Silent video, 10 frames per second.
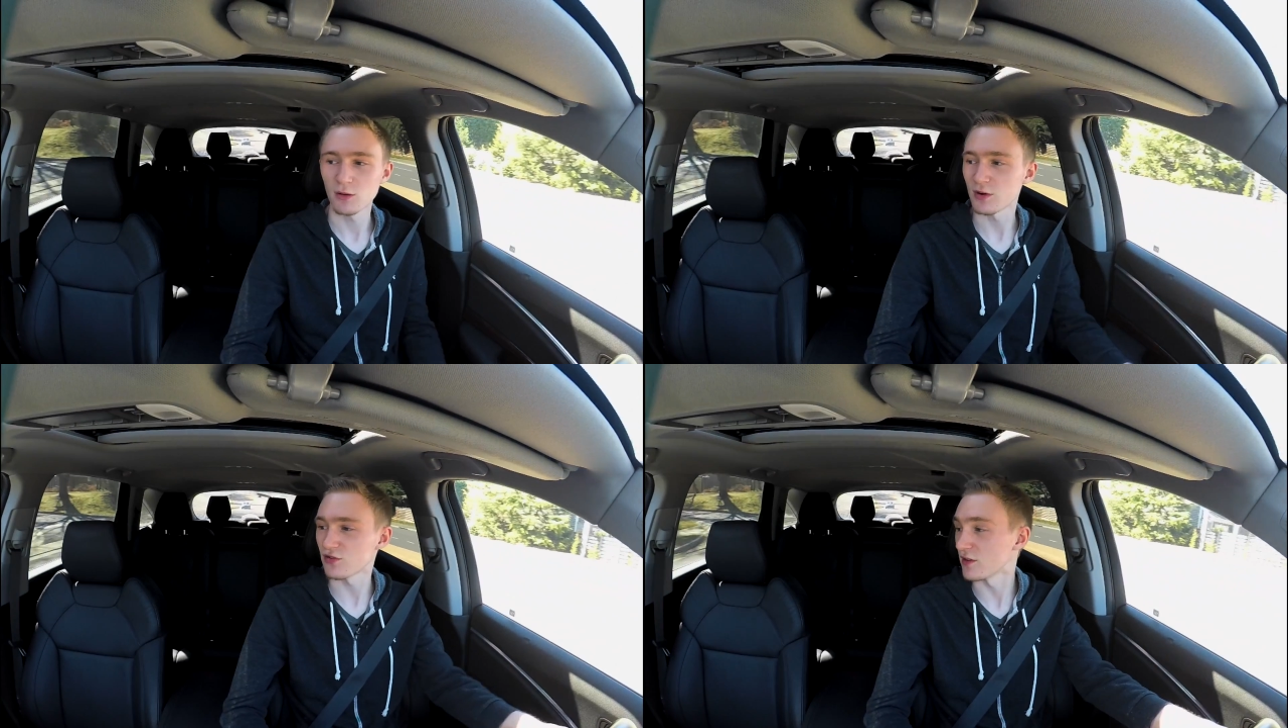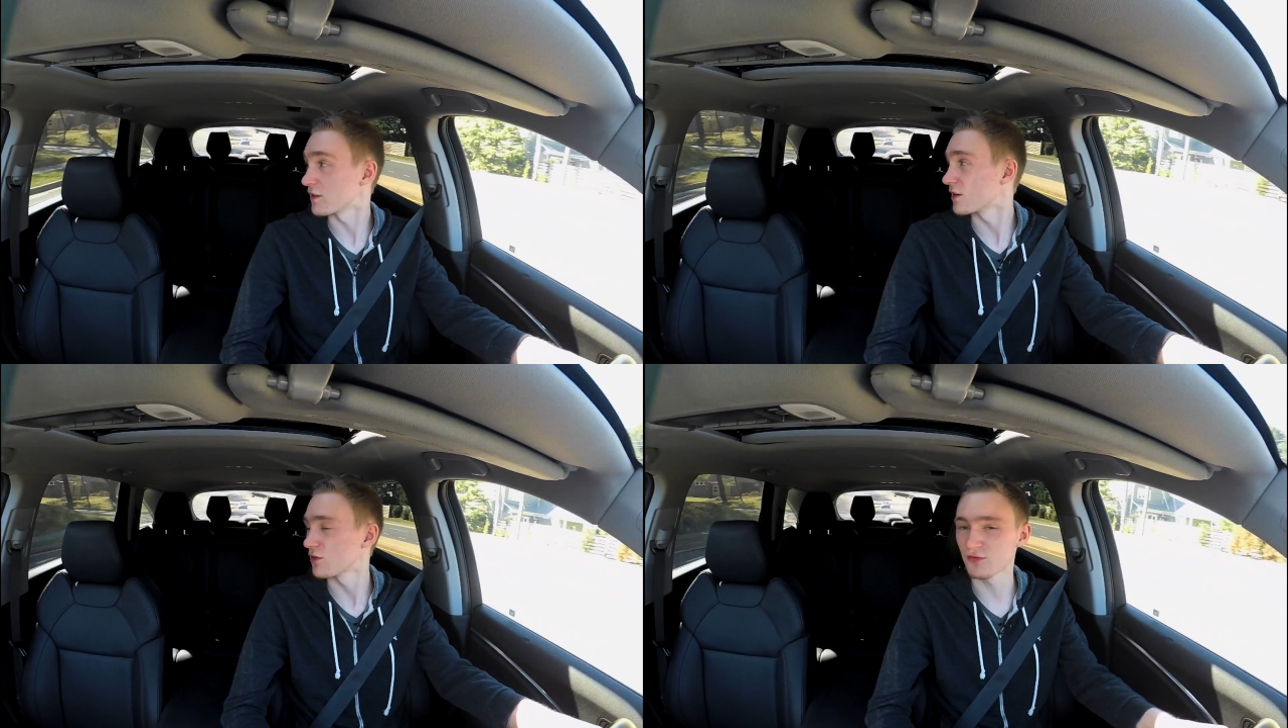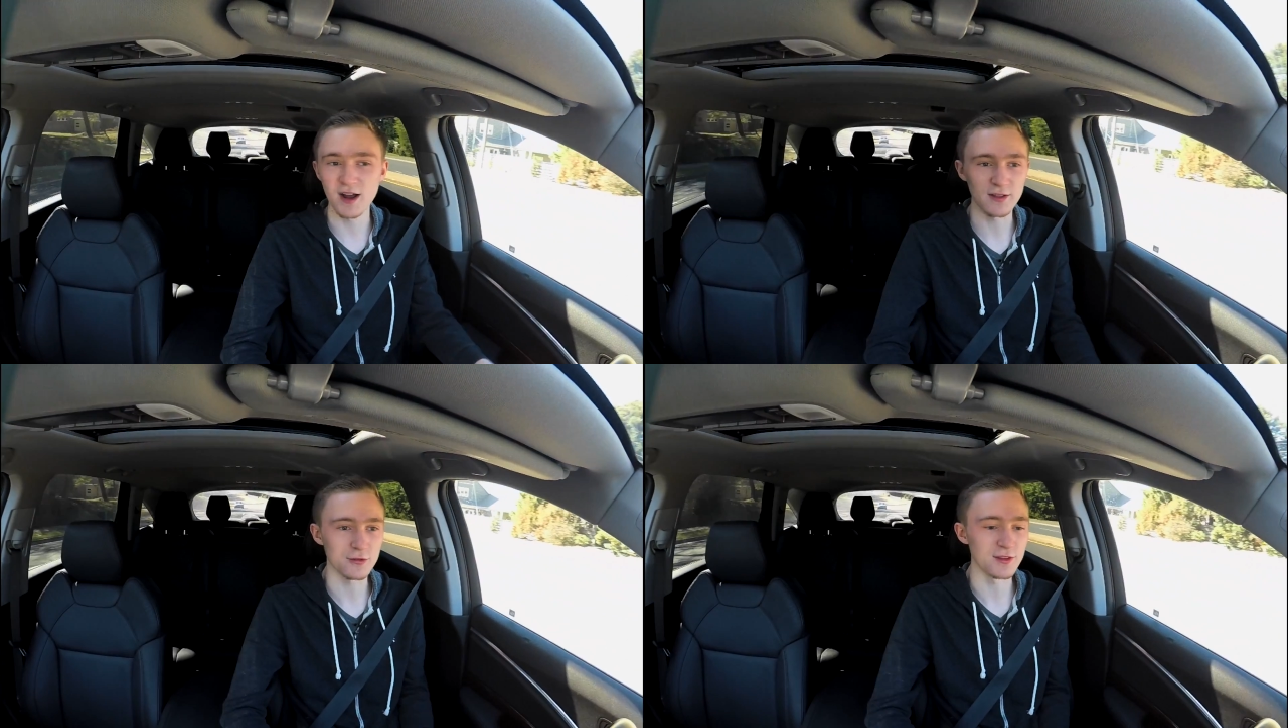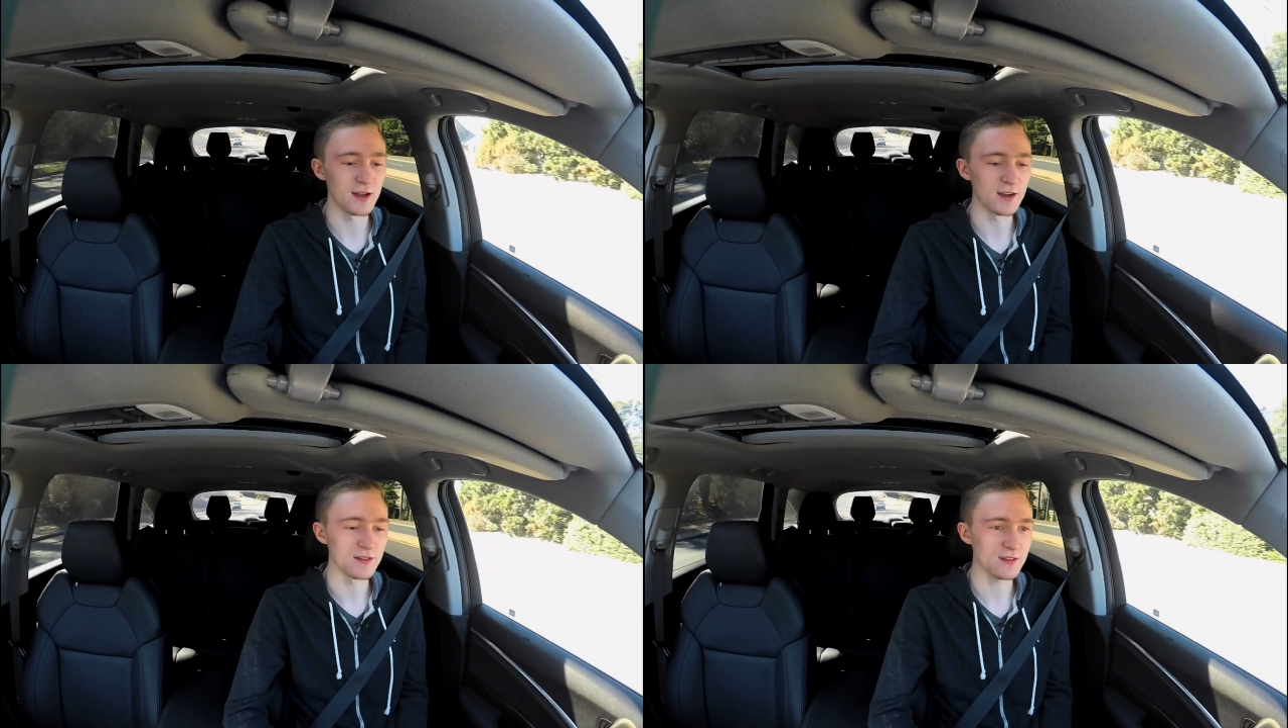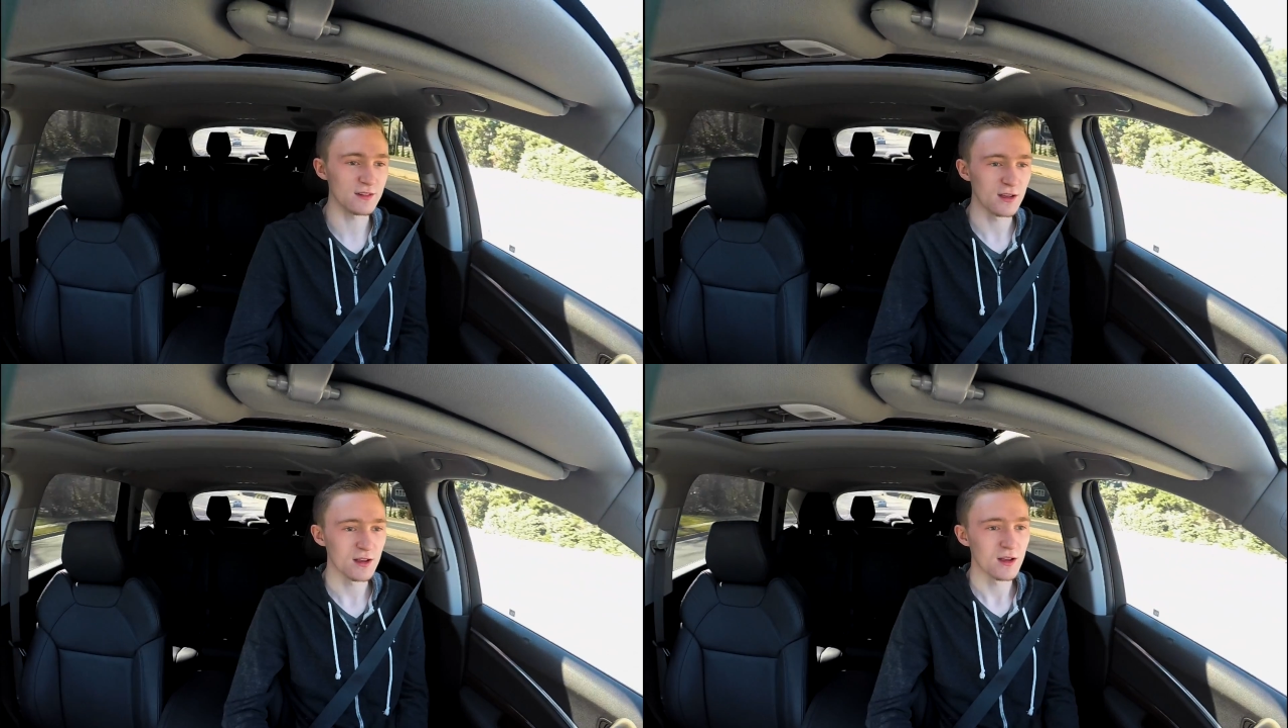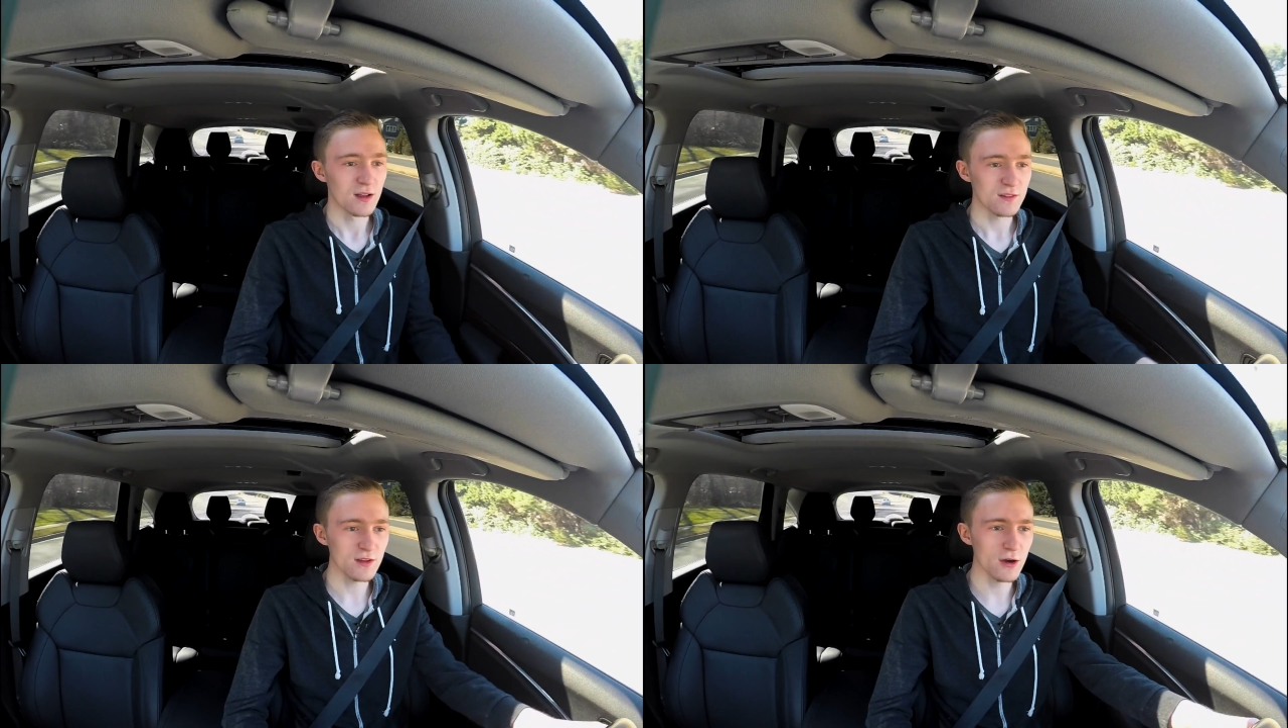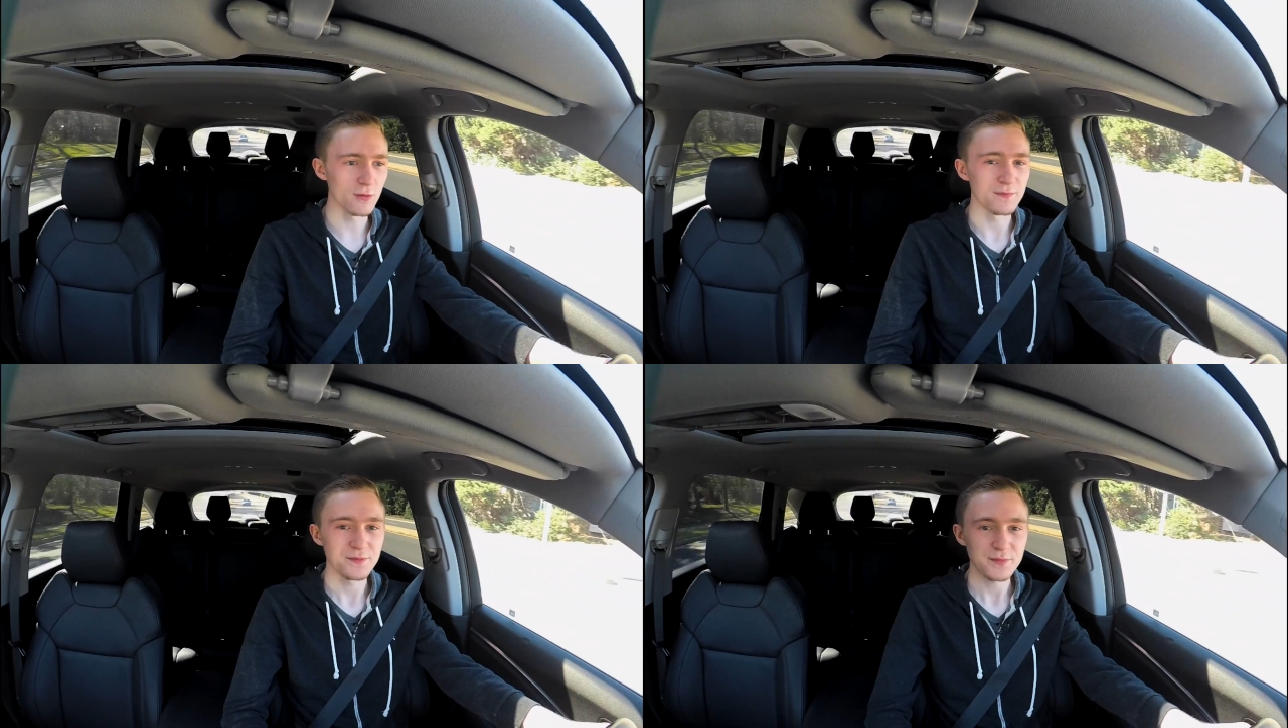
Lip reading: which is rather nice. So